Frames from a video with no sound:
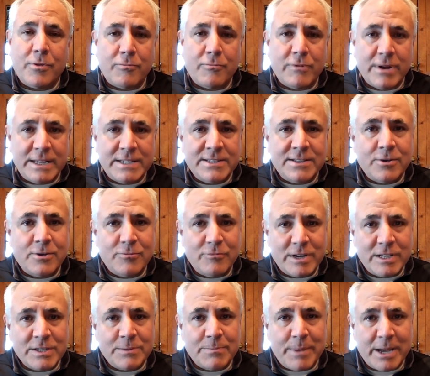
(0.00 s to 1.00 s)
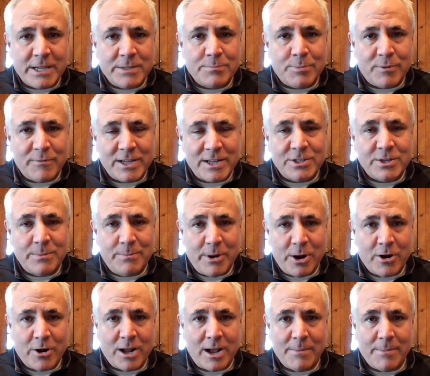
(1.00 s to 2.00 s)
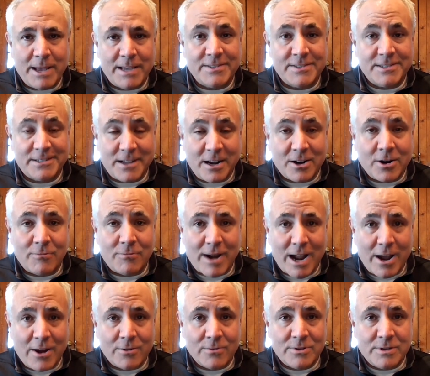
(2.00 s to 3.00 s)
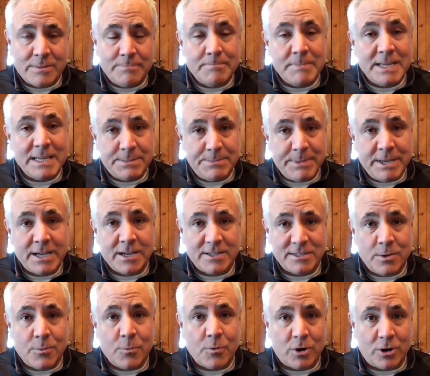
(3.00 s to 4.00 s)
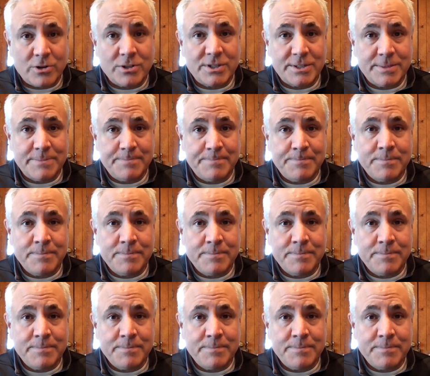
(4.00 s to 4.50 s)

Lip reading: reason the risk-based prevention paradigm has stuck around is because it works.